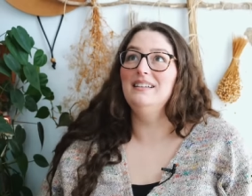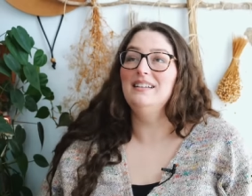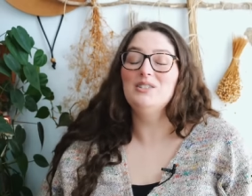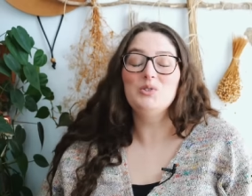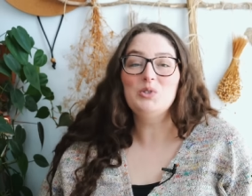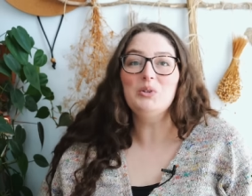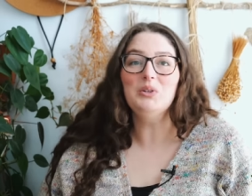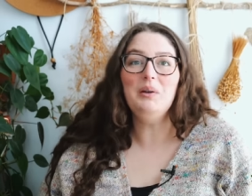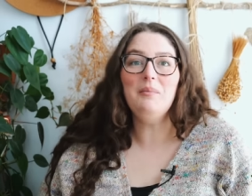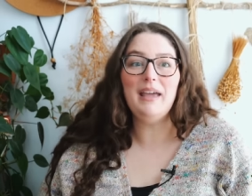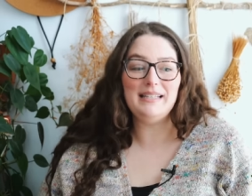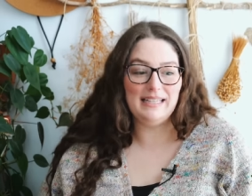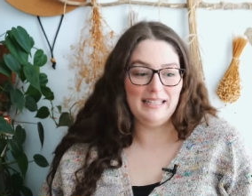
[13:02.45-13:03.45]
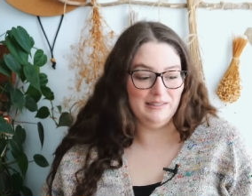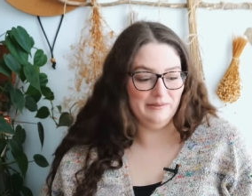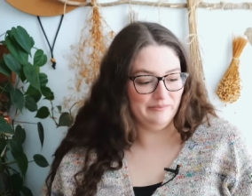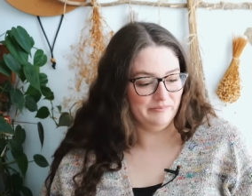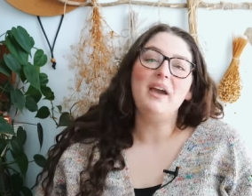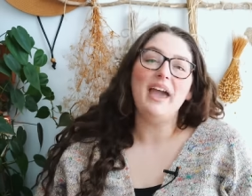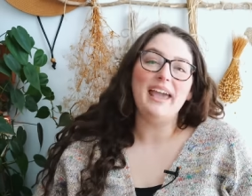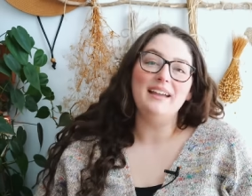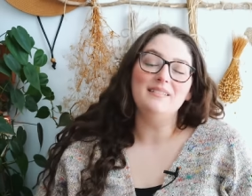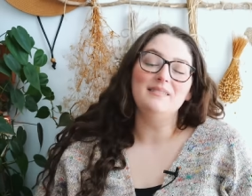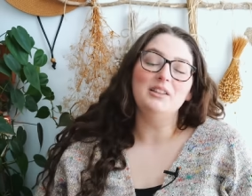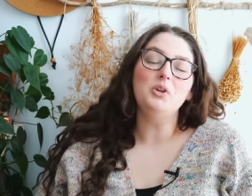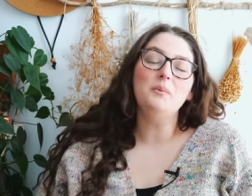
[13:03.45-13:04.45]
It's truly amazing. Okay, a
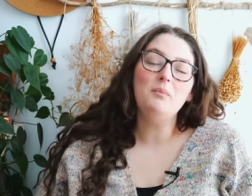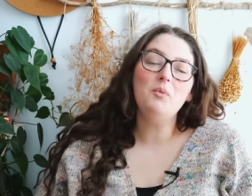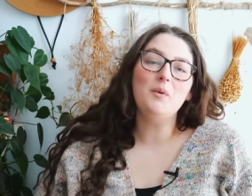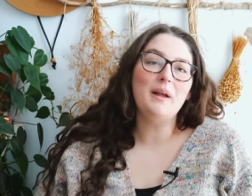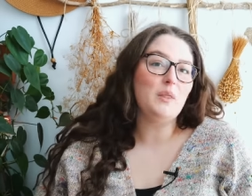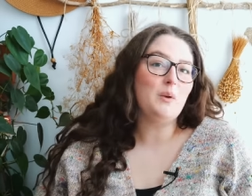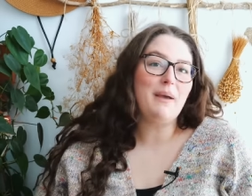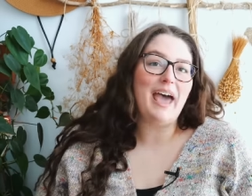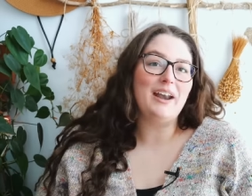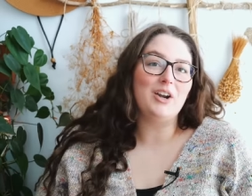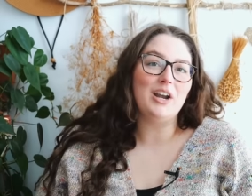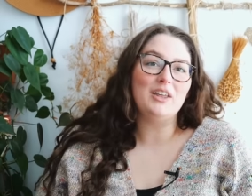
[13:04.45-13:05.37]
little bit more about the pattern.